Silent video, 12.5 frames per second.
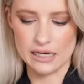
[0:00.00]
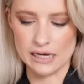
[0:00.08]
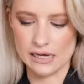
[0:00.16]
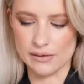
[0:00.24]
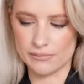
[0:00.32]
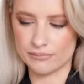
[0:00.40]

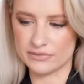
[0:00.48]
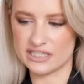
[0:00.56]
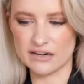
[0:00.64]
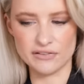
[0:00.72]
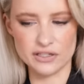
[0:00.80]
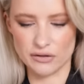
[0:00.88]
Um,
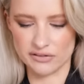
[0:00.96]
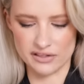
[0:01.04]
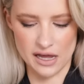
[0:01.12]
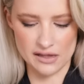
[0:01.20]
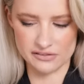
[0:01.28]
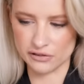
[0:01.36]
definitely don't
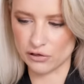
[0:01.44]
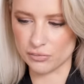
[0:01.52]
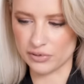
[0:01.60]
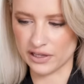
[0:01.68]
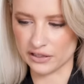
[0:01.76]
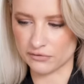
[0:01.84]
size
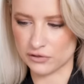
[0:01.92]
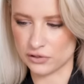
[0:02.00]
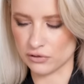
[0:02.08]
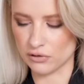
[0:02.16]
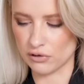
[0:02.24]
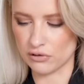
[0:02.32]
up, that's for
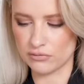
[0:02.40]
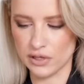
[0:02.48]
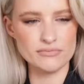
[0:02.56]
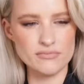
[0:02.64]
sure.